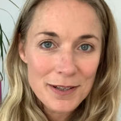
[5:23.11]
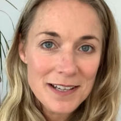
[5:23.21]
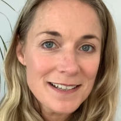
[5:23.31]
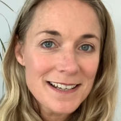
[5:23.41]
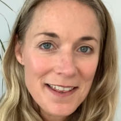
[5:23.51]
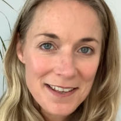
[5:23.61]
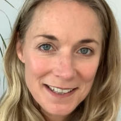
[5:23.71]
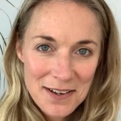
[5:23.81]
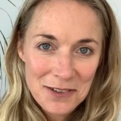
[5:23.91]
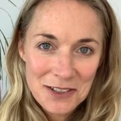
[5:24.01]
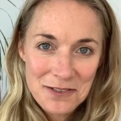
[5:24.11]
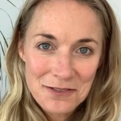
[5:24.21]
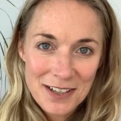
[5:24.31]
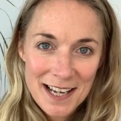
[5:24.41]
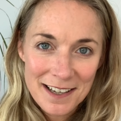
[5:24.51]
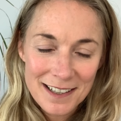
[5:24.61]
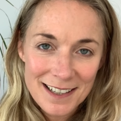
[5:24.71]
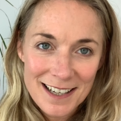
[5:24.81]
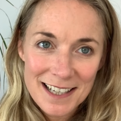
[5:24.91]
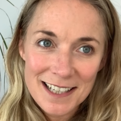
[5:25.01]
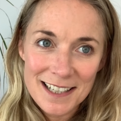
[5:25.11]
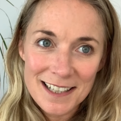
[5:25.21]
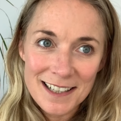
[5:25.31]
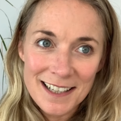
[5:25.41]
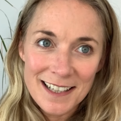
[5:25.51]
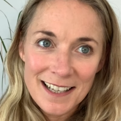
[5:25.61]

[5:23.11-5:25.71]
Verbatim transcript: with another level of like uh,